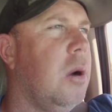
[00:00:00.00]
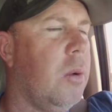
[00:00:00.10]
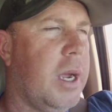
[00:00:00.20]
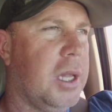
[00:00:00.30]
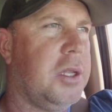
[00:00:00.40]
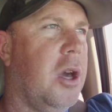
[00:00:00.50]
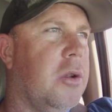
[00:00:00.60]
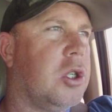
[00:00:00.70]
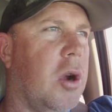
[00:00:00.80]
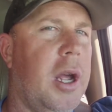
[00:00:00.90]
We got the other
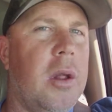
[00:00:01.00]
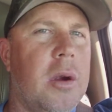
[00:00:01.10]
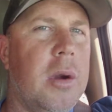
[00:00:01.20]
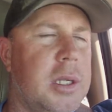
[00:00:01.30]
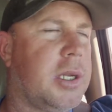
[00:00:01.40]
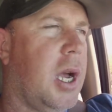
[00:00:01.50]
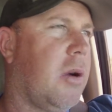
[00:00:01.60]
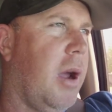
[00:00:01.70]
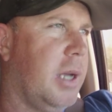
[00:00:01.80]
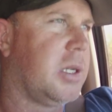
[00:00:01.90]
trailer. It's got
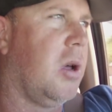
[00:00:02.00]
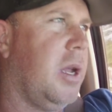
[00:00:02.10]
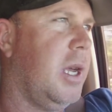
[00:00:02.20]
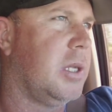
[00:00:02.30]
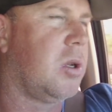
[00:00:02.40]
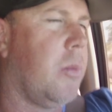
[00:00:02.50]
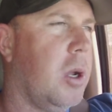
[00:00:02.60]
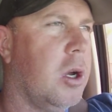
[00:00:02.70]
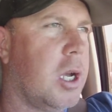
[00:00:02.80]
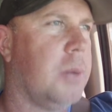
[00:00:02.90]
grass on it, so I'm
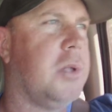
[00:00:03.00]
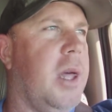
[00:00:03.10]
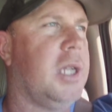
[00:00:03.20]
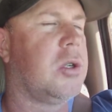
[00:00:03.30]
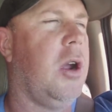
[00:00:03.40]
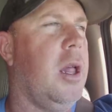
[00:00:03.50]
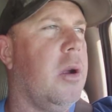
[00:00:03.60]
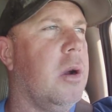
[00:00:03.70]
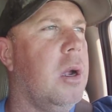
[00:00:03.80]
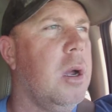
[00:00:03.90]
going to hook up to that
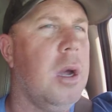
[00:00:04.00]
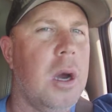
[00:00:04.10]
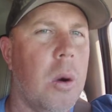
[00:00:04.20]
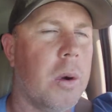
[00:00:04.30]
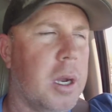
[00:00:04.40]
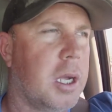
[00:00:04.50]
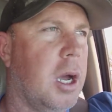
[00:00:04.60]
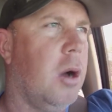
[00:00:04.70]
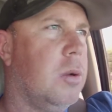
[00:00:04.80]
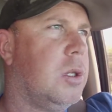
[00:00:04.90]
trailer we're gonna
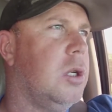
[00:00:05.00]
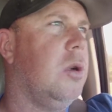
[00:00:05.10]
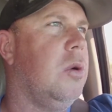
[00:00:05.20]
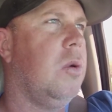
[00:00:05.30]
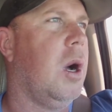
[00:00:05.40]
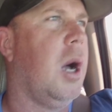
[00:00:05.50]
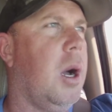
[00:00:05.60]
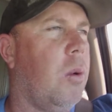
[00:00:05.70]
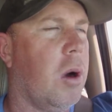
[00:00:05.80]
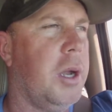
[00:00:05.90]
go to
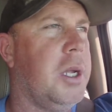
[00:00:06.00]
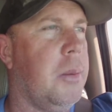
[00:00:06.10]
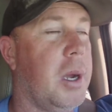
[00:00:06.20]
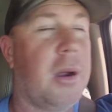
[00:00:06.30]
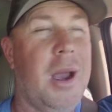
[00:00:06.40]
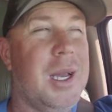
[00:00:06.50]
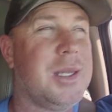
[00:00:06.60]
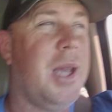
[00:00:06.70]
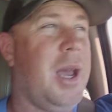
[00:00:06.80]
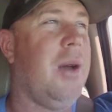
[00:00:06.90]
uh, where I dump my
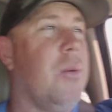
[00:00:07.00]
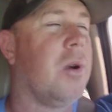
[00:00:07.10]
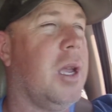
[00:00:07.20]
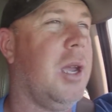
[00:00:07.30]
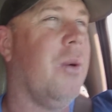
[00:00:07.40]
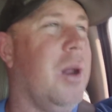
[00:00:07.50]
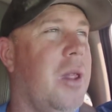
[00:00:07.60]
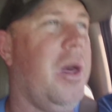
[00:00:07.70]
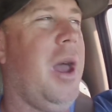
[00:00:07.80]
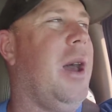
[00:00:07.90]
grass at. We're gonna get rid of
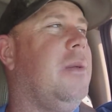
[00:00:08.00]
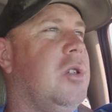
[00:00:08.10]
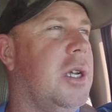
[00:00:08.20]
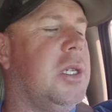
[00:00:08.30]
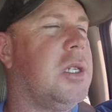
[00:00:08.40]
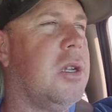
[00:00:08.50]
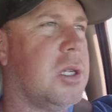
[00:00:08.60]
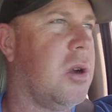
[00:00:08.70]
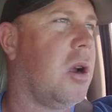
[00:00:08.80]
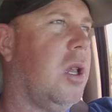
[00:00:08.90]
that. Jesse's gonna
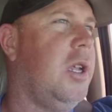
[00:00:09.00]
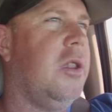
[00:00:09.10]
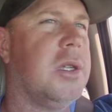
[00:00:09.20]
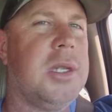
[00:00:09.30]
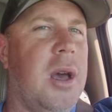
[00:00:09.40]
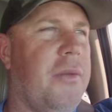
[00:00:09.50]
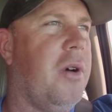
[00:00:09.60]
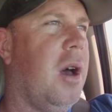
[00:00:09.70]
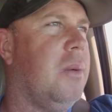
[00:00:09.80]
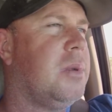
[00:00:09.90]
start cleaning the stuff
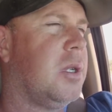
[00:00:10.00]
up.